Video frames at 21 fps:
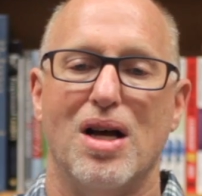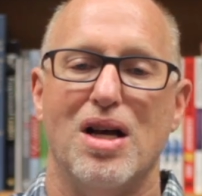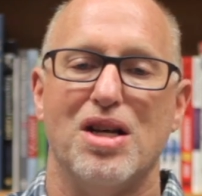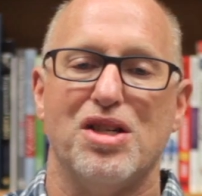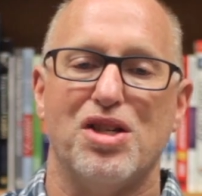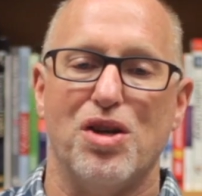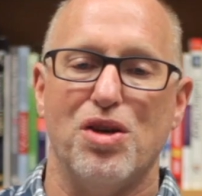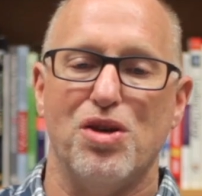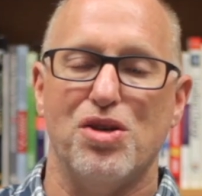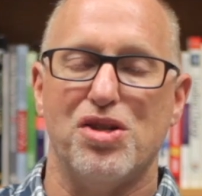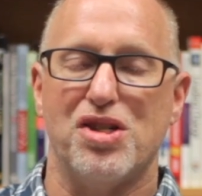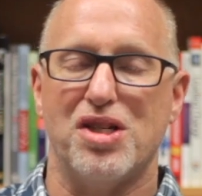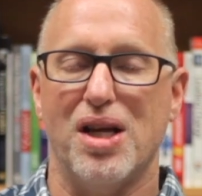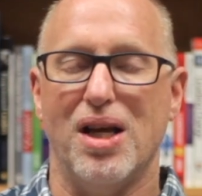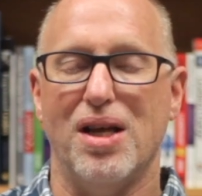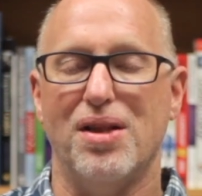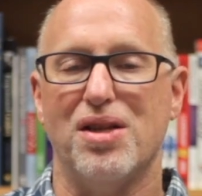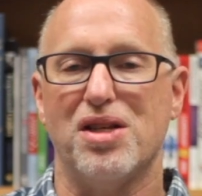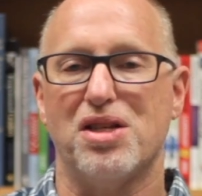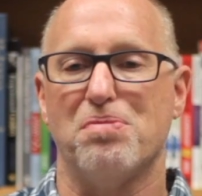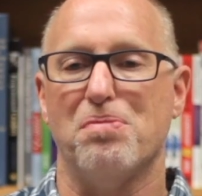So you see
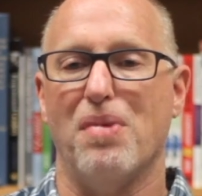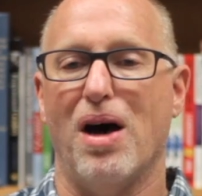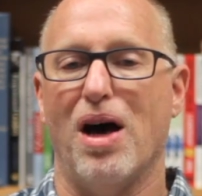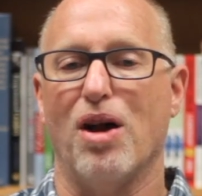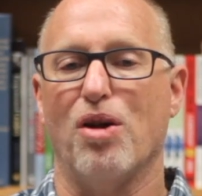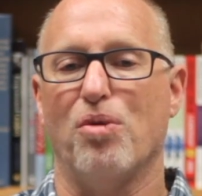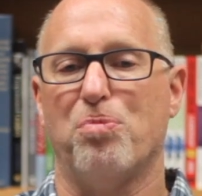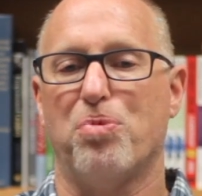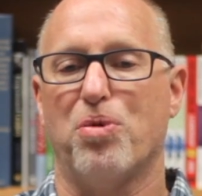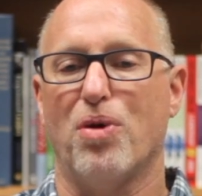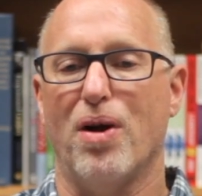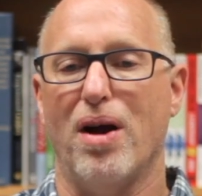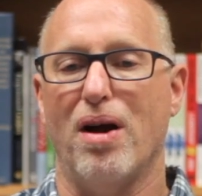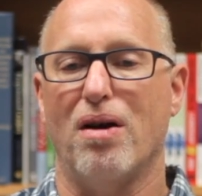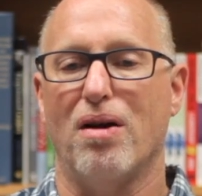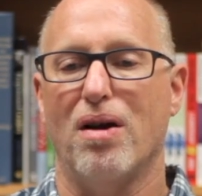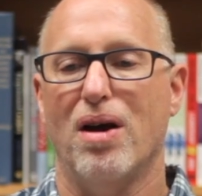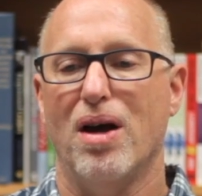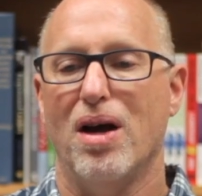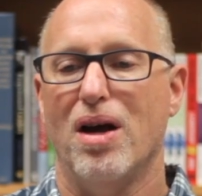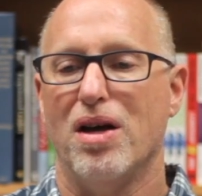in this model
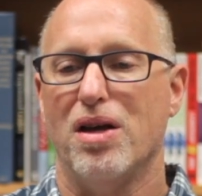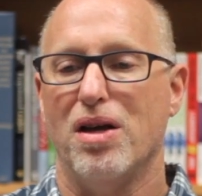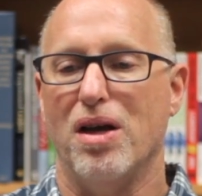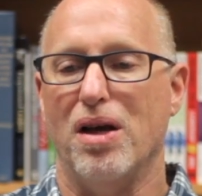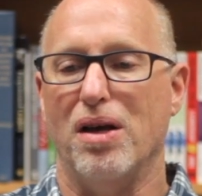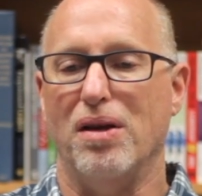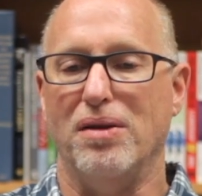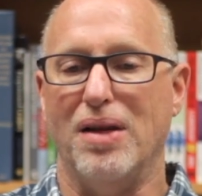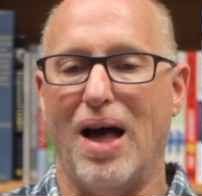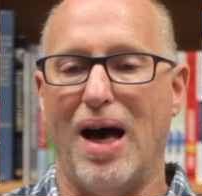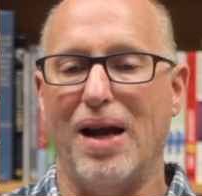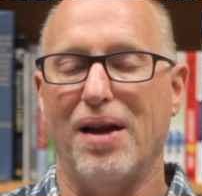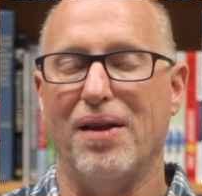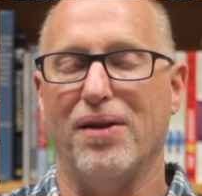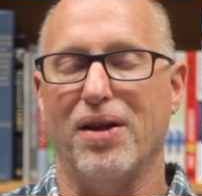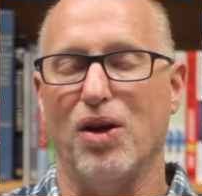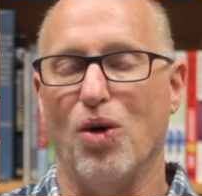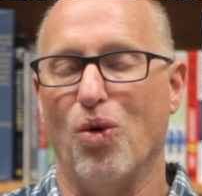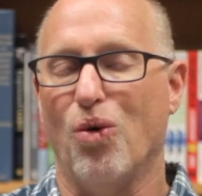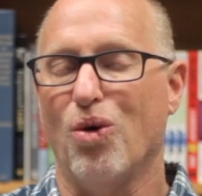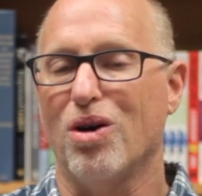prayer, not in
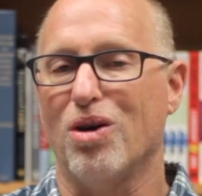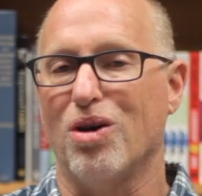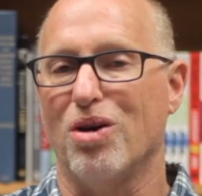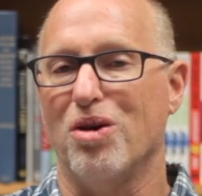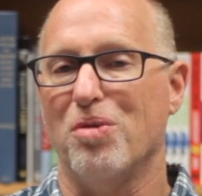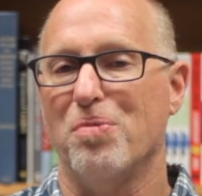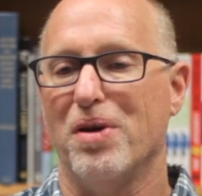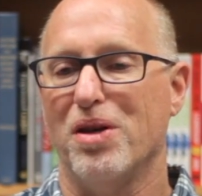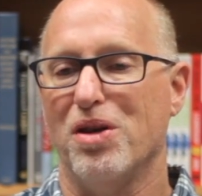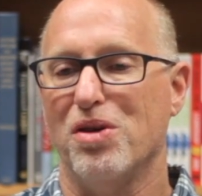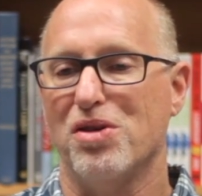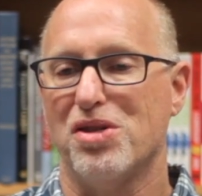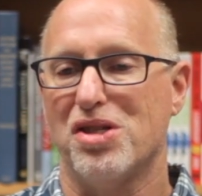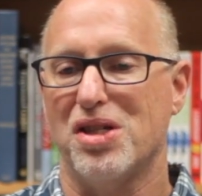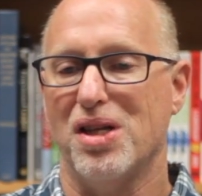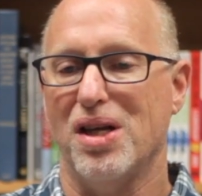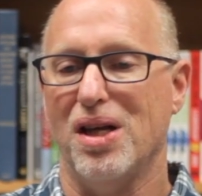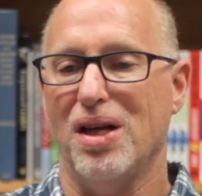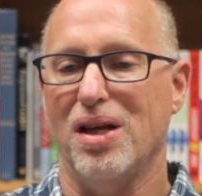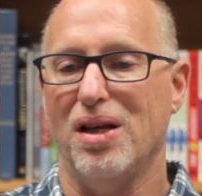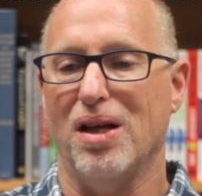the order, but you
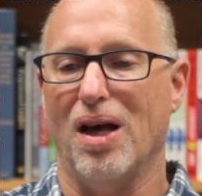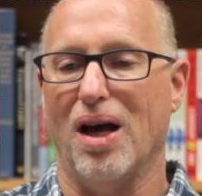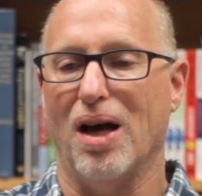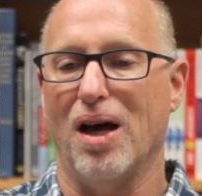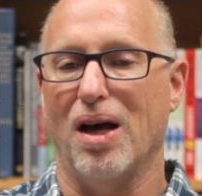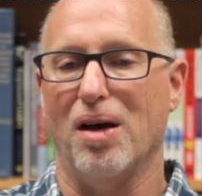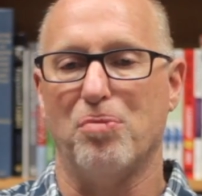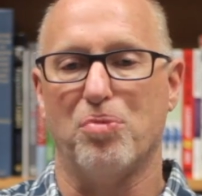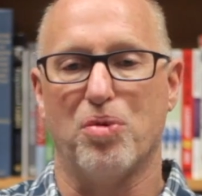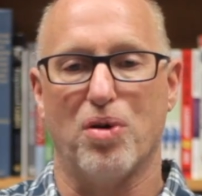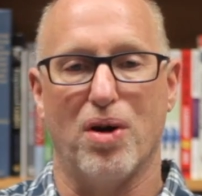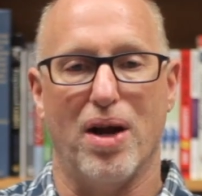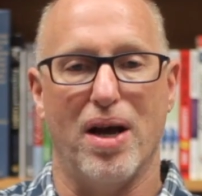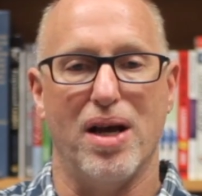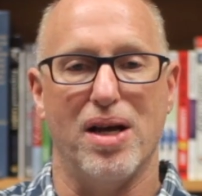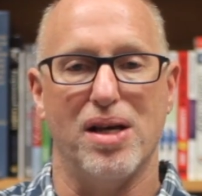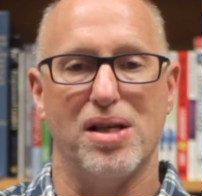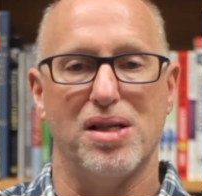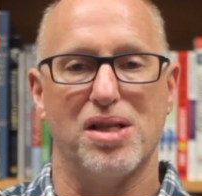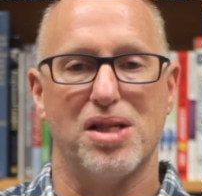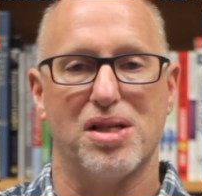see uh,
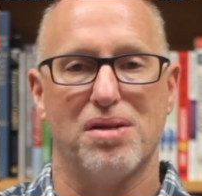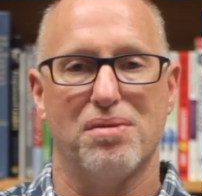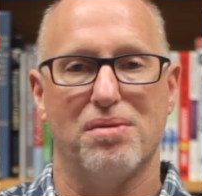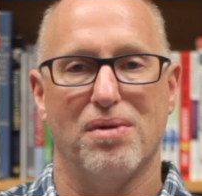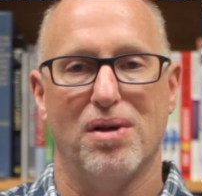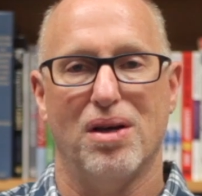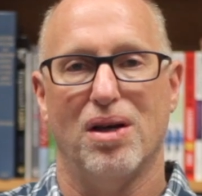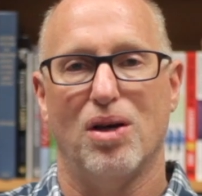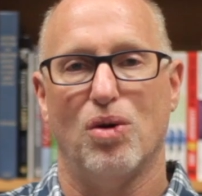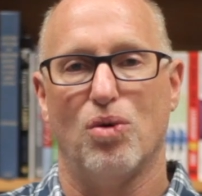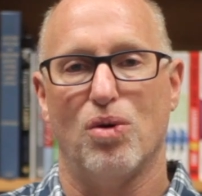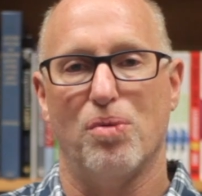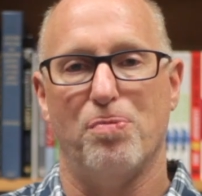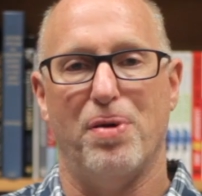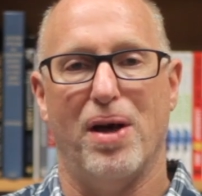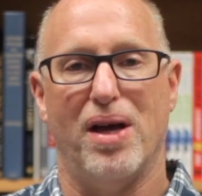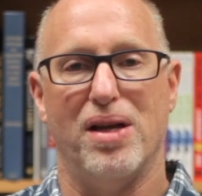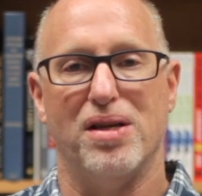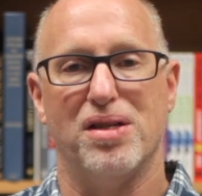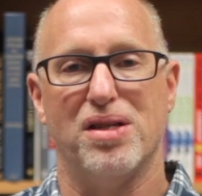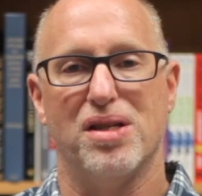praise,
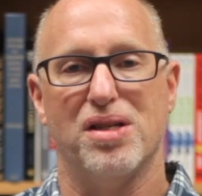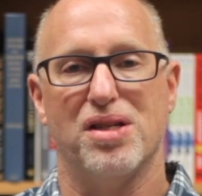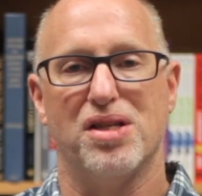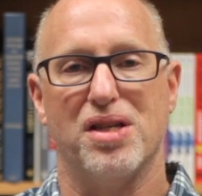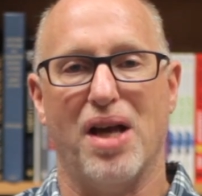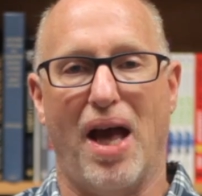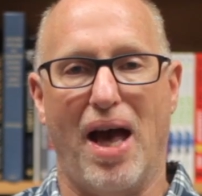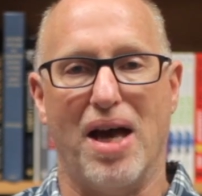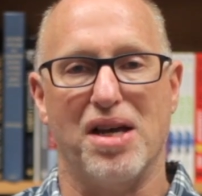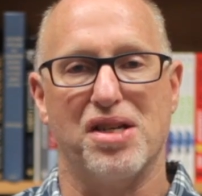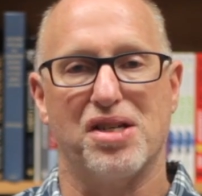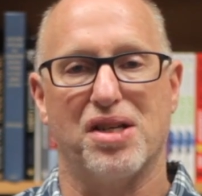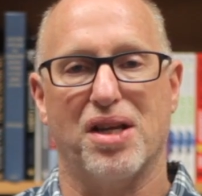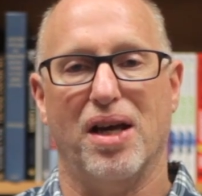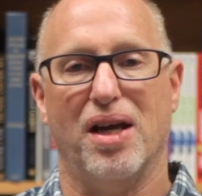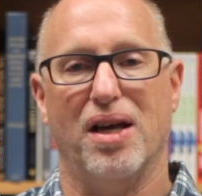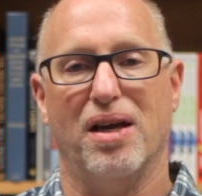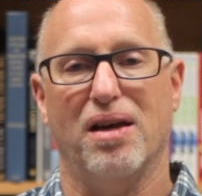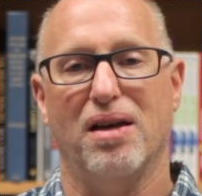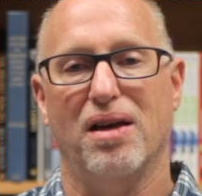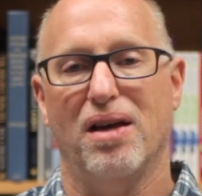repentance,
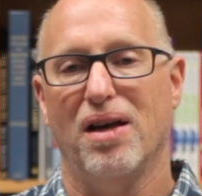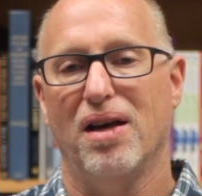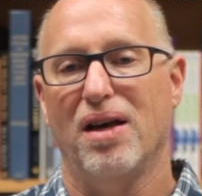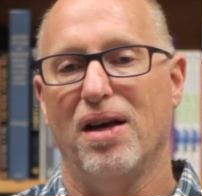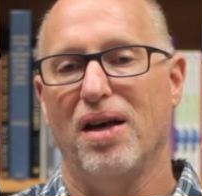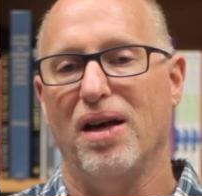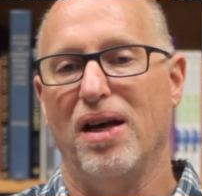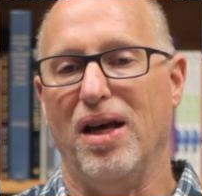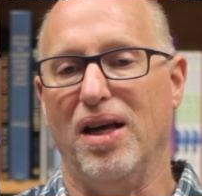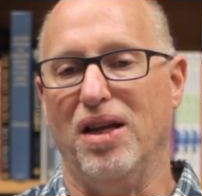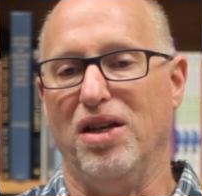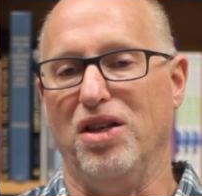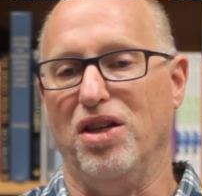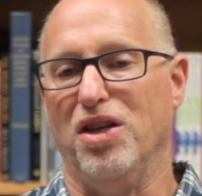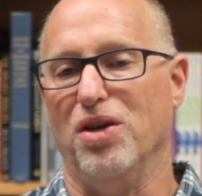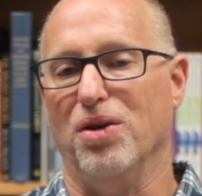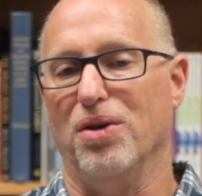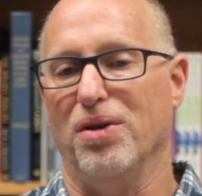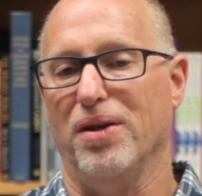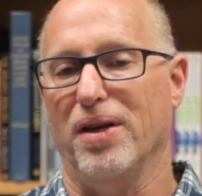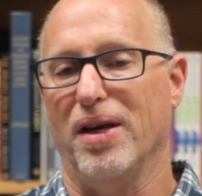asking, and
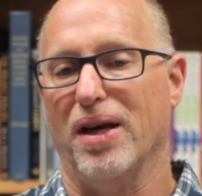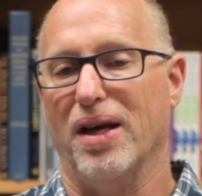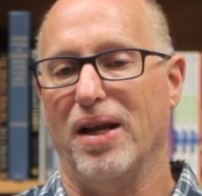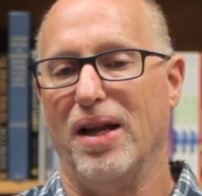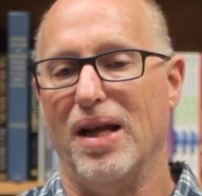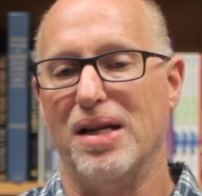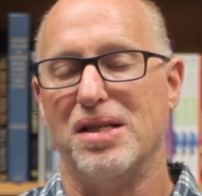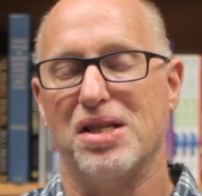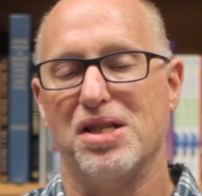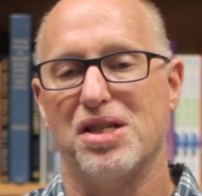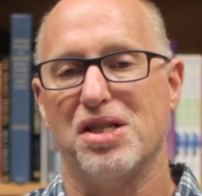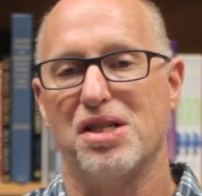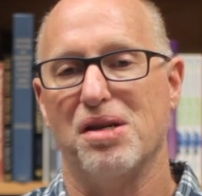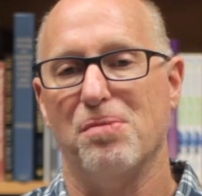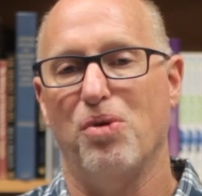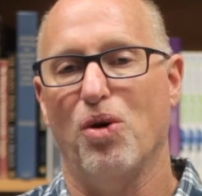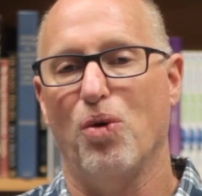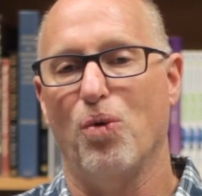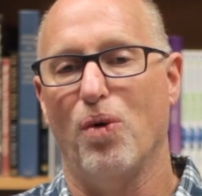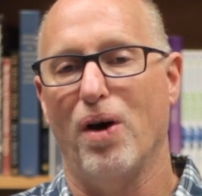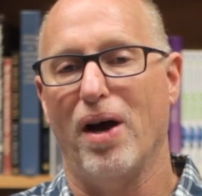yielding. And that's a
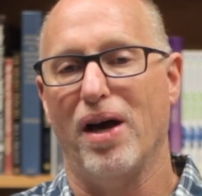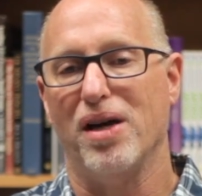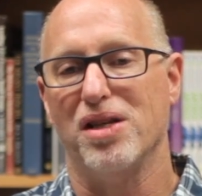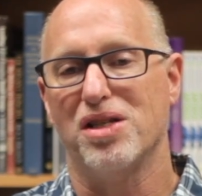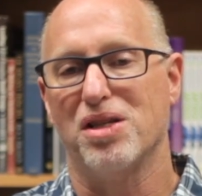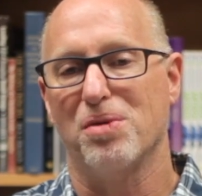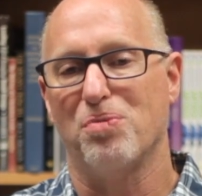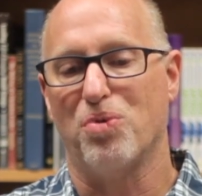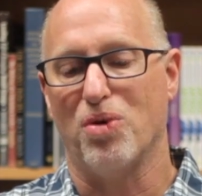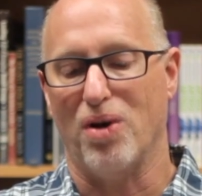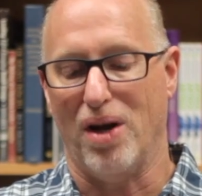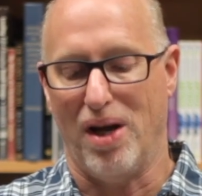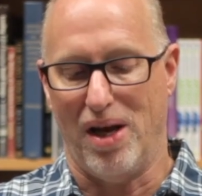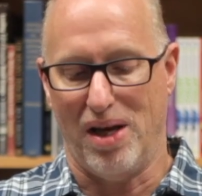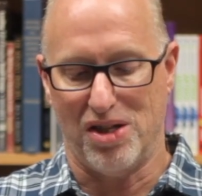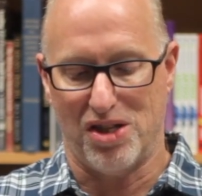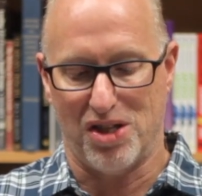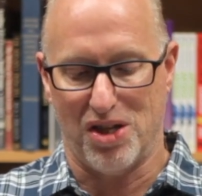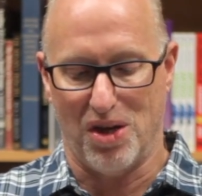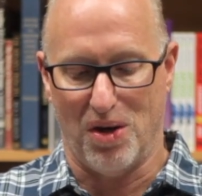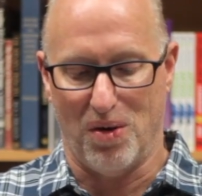simple way to pray.
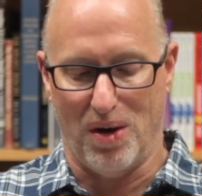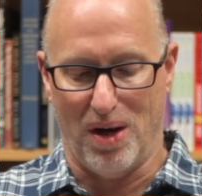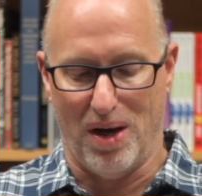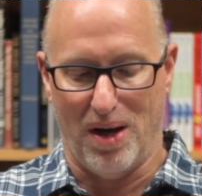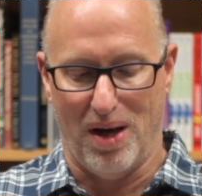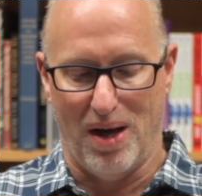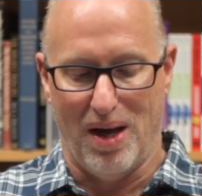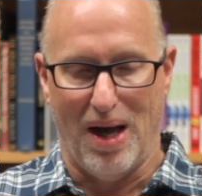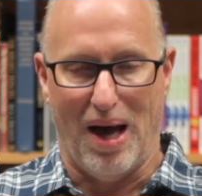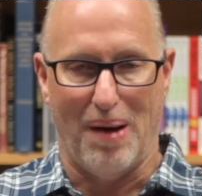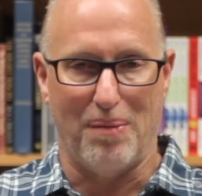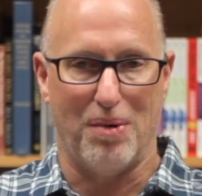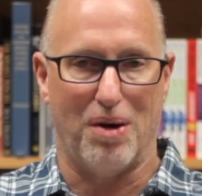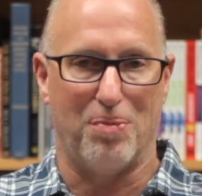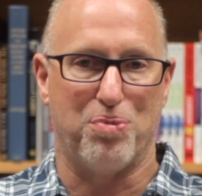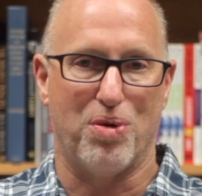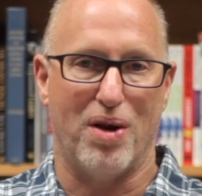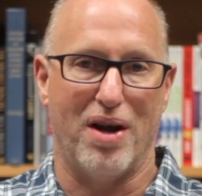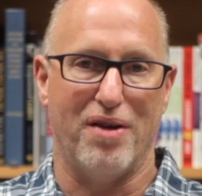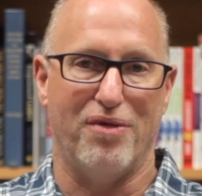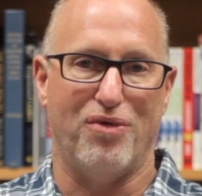So uh, I'm going to
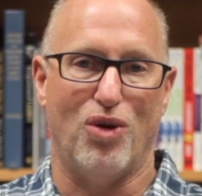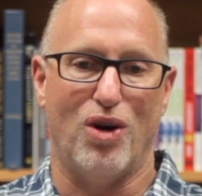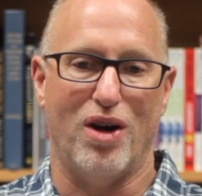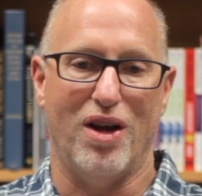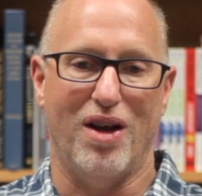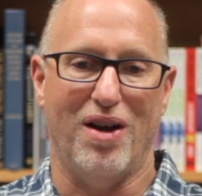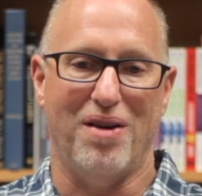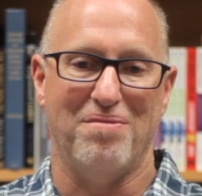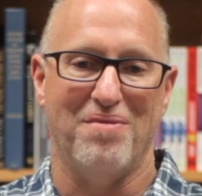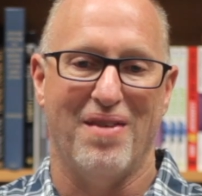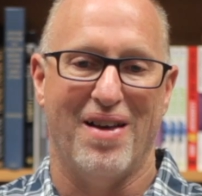pray for you.